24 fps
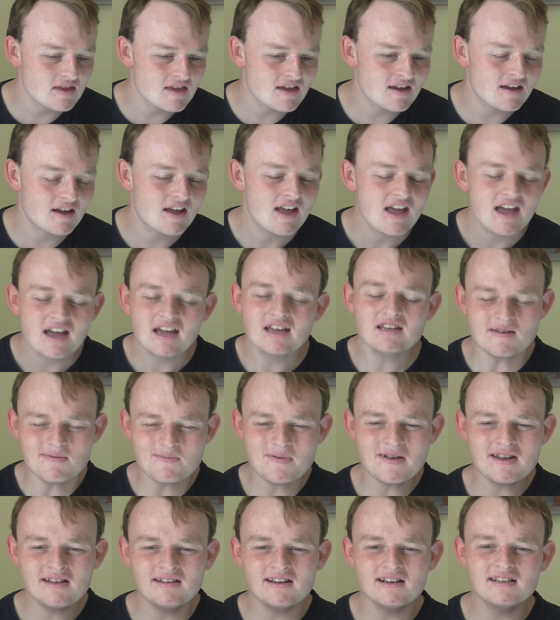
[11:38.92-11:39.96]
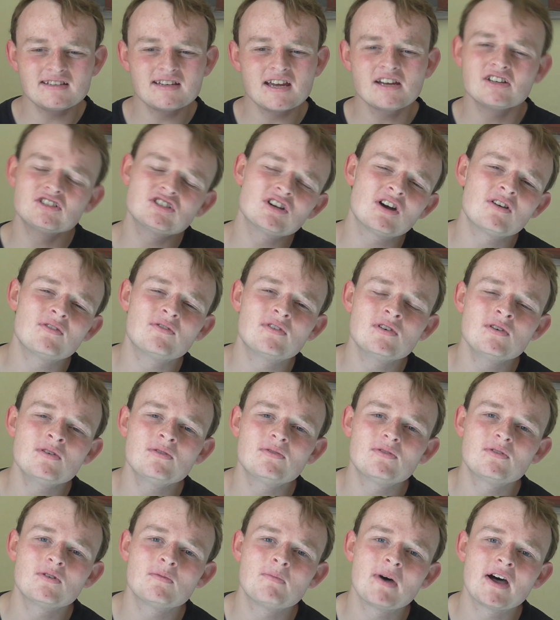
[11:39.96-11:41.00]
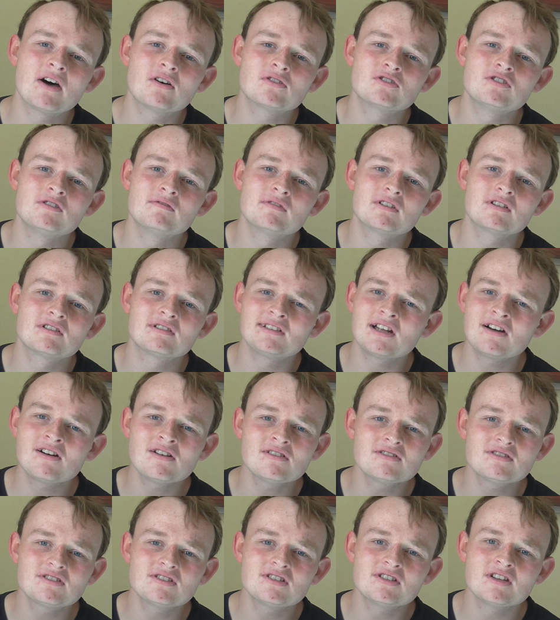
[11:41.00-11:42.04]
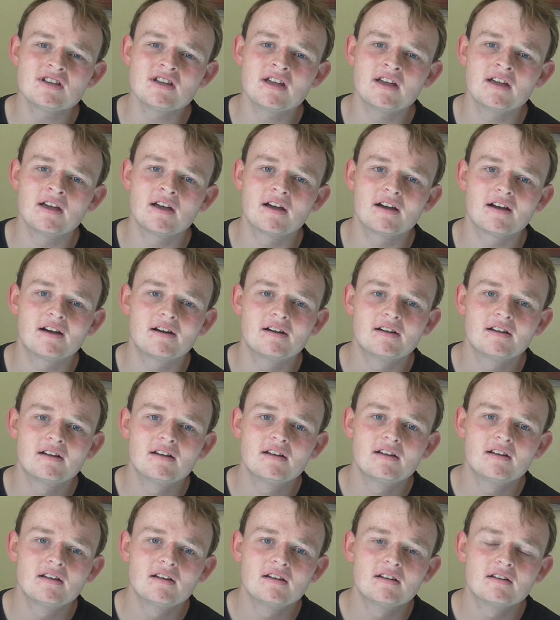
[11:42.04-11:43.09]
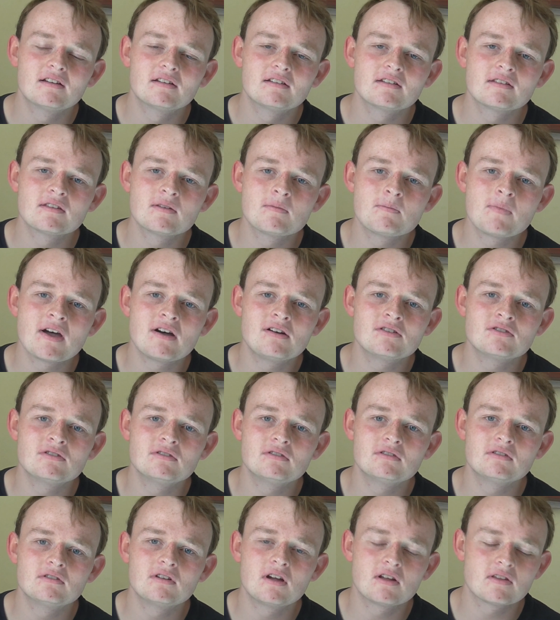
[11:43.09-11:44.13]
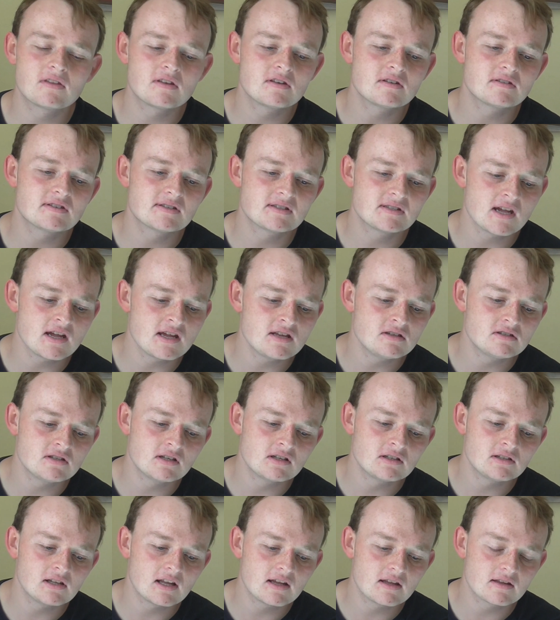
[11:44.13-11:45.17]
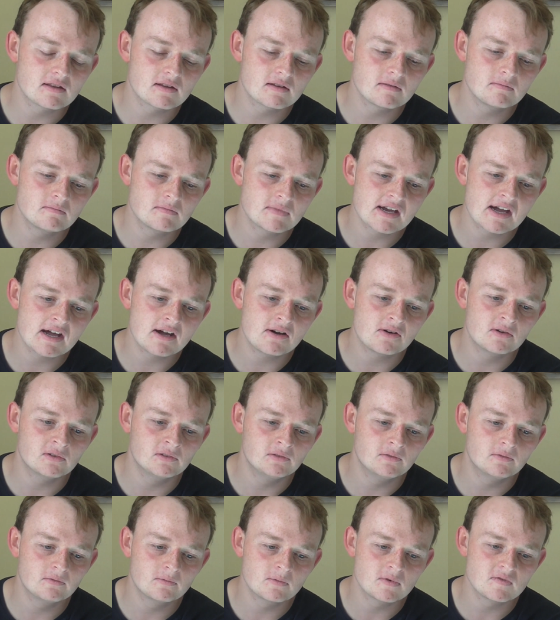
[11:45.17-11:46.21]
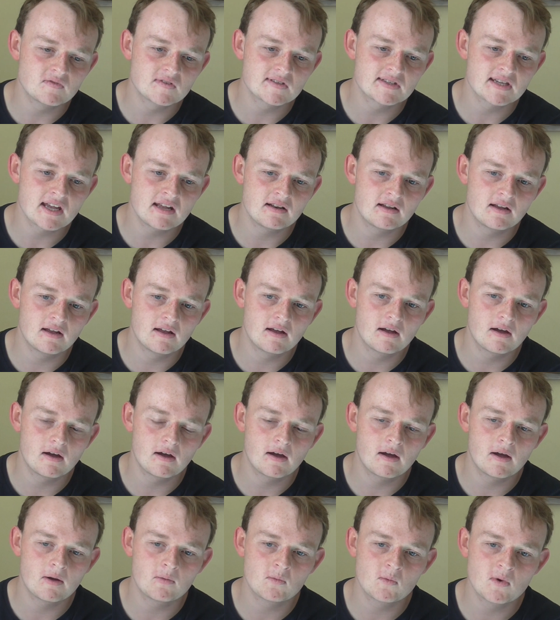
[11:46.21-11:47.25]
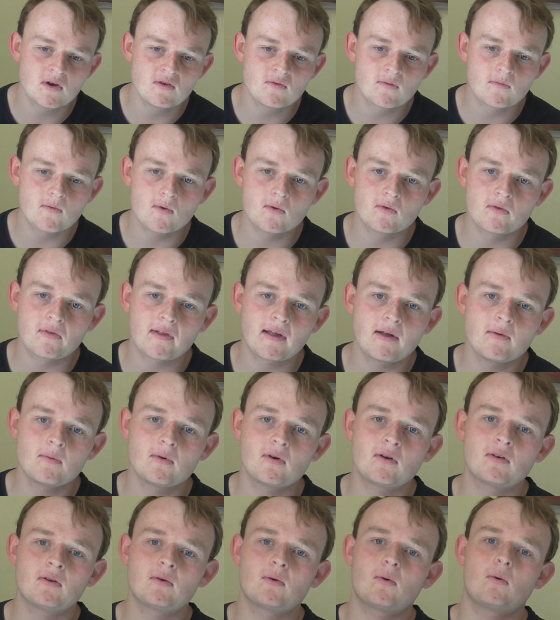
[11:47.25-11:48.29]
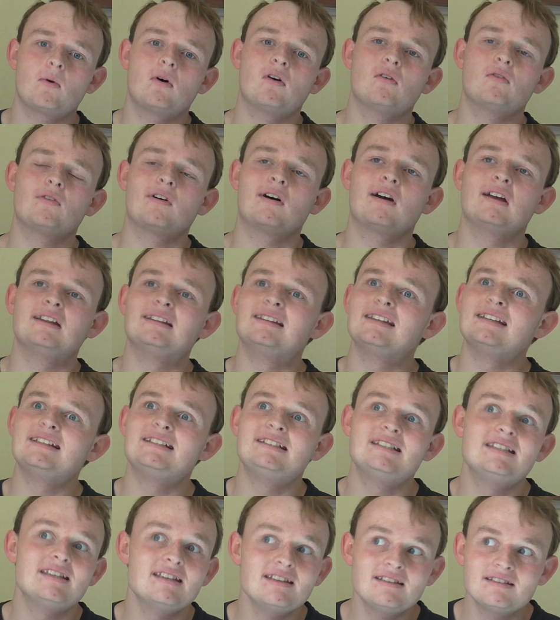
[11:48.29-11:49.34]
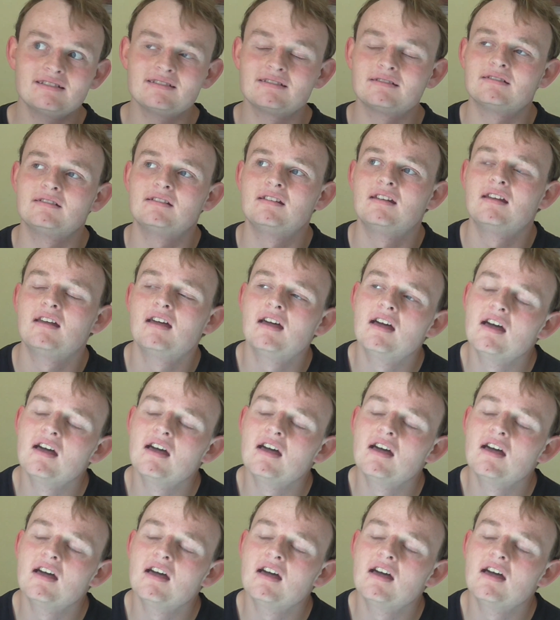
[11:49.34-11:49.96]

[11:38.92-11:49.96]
Yeah, it's been like deja vu for Belgium because last year. The staging let them down with Senate, and we thought they were going to qualify, and they didn't.